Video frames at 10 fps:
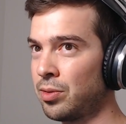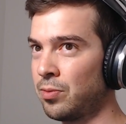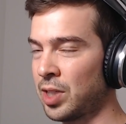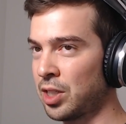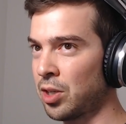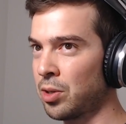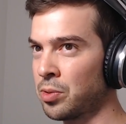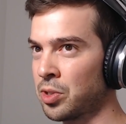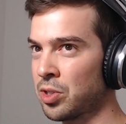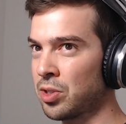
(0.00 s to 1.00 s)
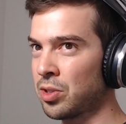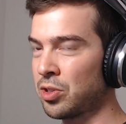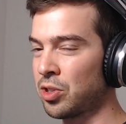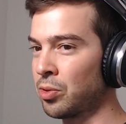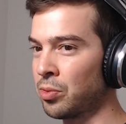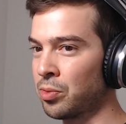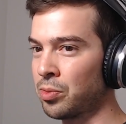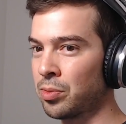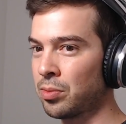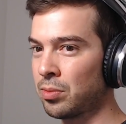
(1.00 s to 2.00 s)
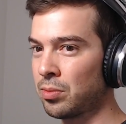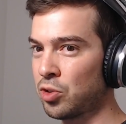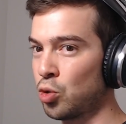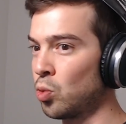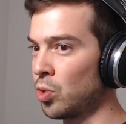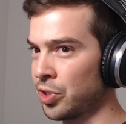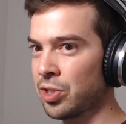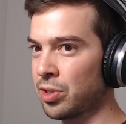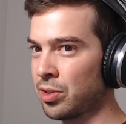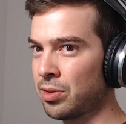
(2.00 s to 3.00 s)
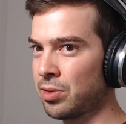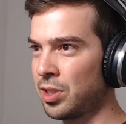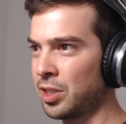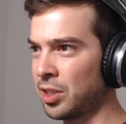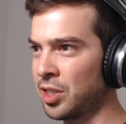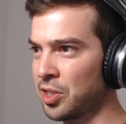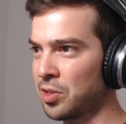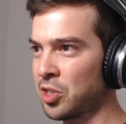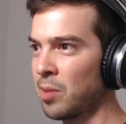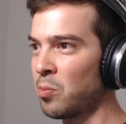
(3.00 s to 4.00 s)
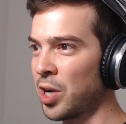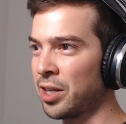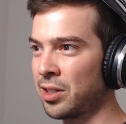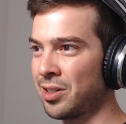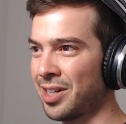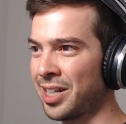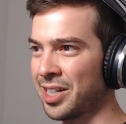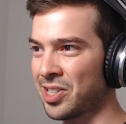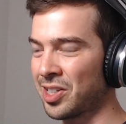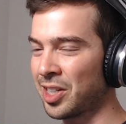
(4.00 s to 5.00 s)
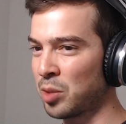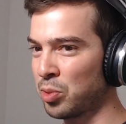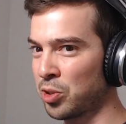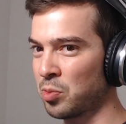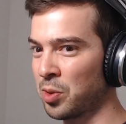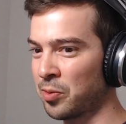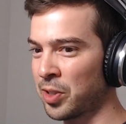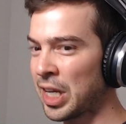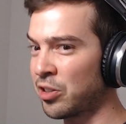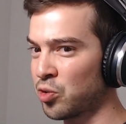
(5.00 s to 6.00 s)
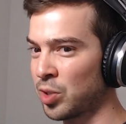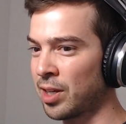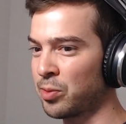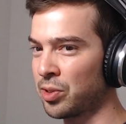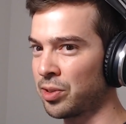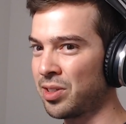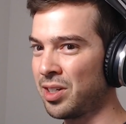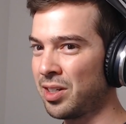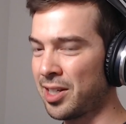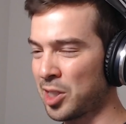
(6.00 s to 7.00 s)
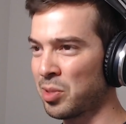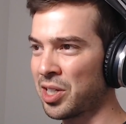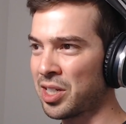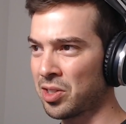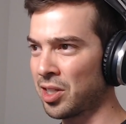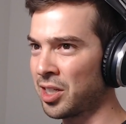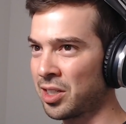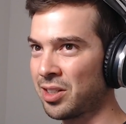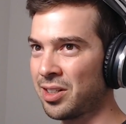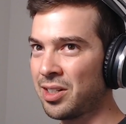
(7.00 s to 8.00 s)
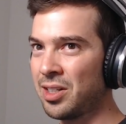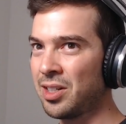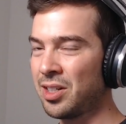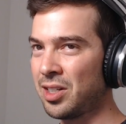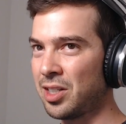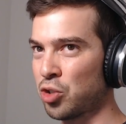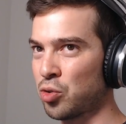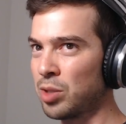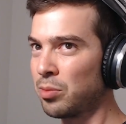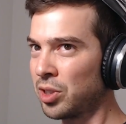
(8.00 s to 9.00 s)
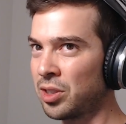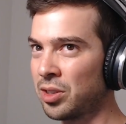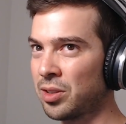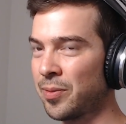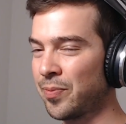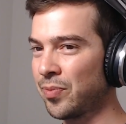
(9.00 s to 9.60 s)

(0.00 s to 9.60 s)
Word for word: videos to tools in in mm. some way. I guess like books were very entry level. They explained like extremely